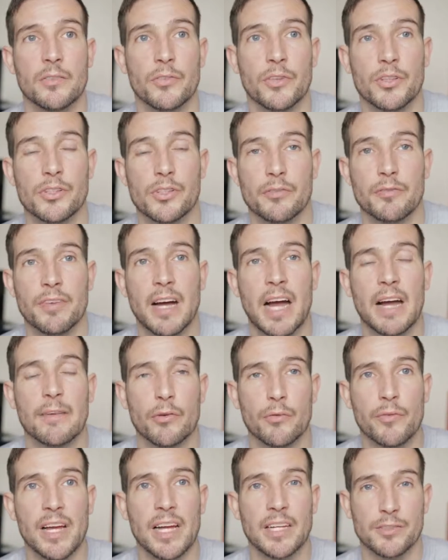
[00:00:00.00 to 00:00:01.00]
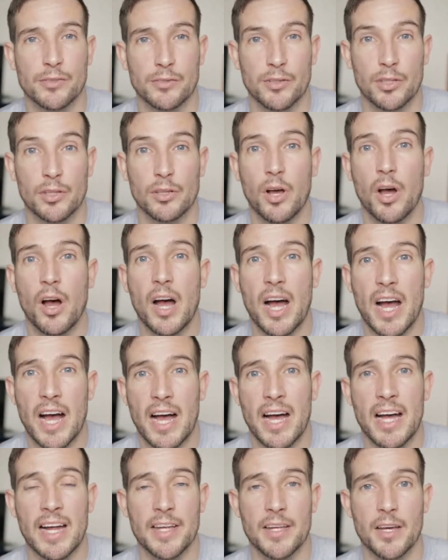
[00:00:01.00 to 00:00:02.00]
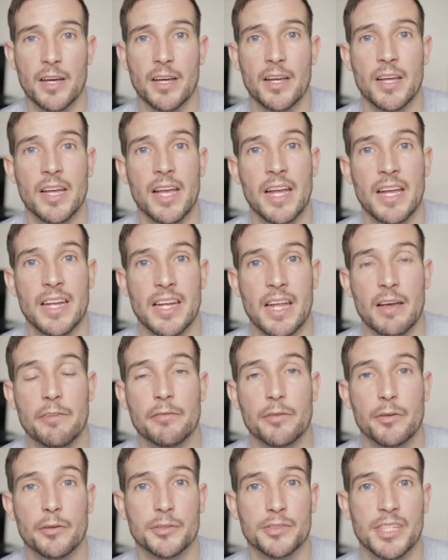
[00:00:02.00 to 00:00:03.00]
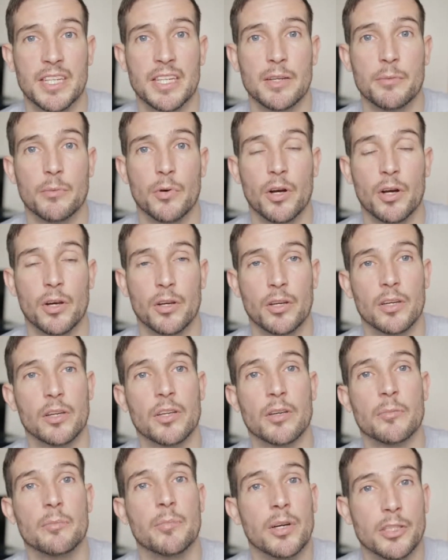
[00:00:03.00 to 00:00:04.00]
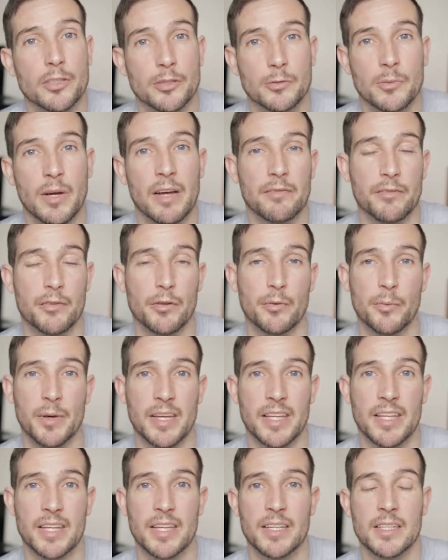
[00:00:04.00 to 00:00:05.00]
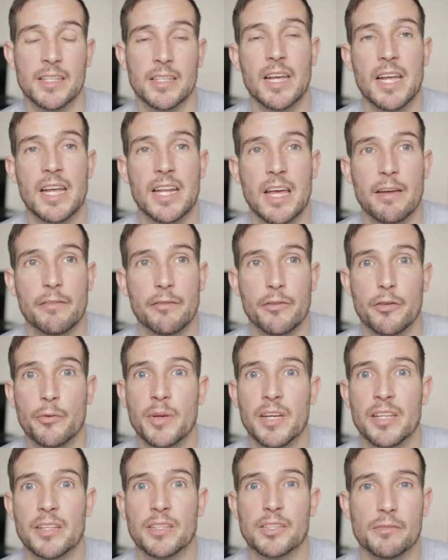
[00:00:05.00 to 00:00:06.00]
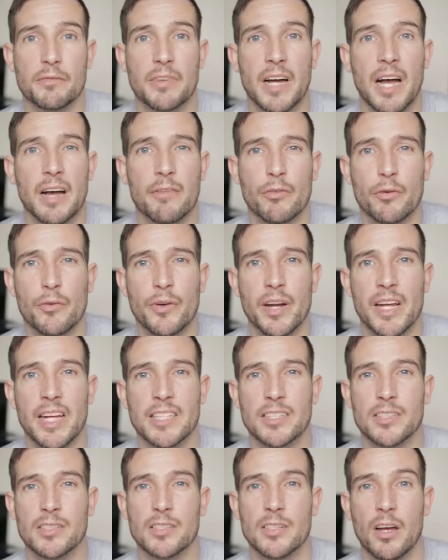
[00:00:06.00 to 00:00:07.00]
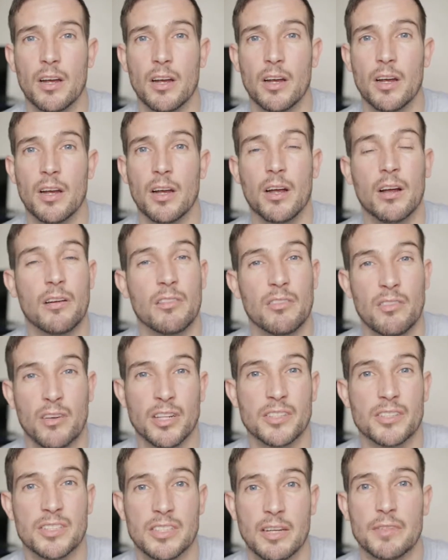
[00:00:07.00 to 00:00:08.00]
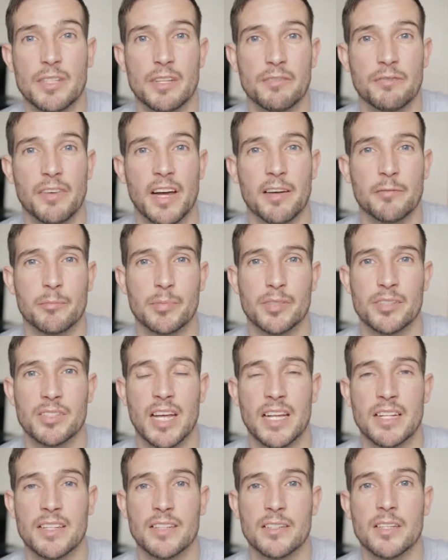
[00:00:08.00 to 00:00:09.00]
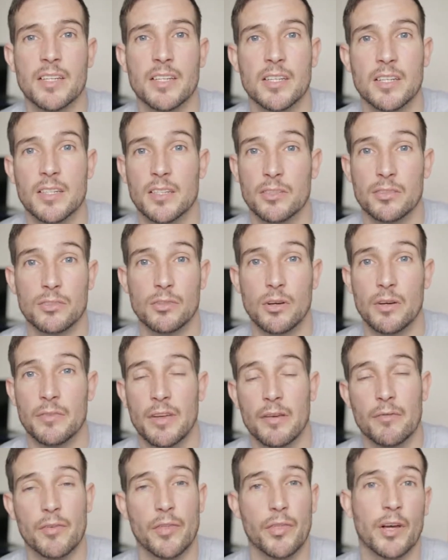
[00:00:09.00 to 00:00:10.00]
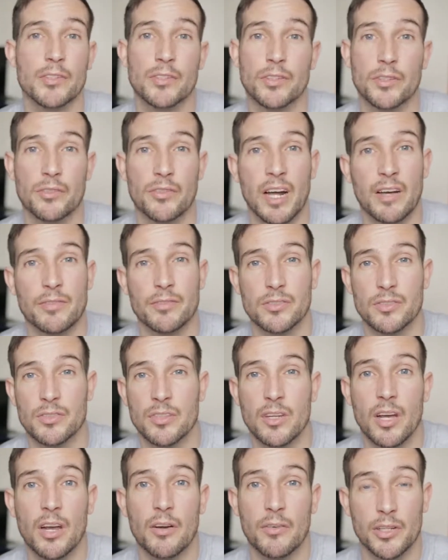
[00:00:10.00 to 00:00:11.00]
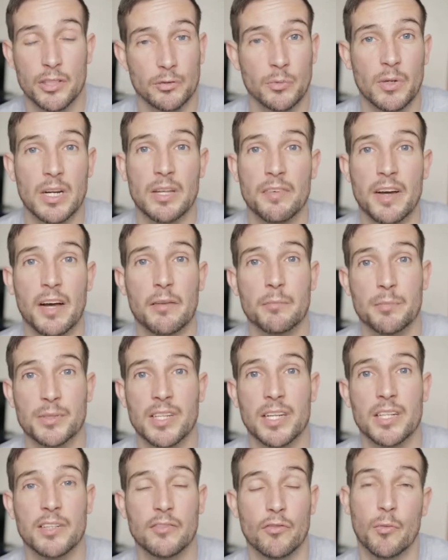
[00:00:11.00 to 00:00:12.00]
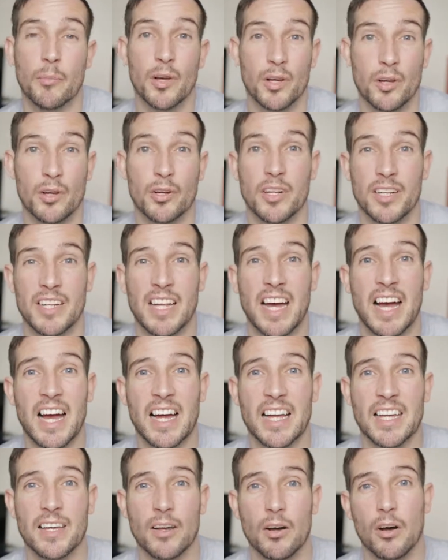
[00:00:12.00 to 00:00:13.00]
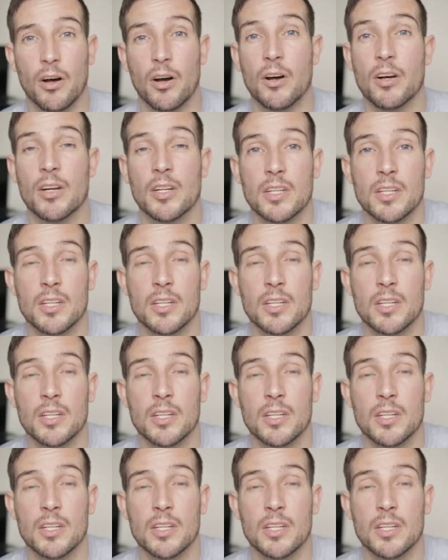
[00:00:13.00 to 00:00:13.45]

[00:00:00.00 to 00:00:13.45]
the survival rates are a lot higher in FUT work compared to FUE. In FUE, the survival rates are around 75%. So if you have 1,000 grafts, around 25% of them are going to die or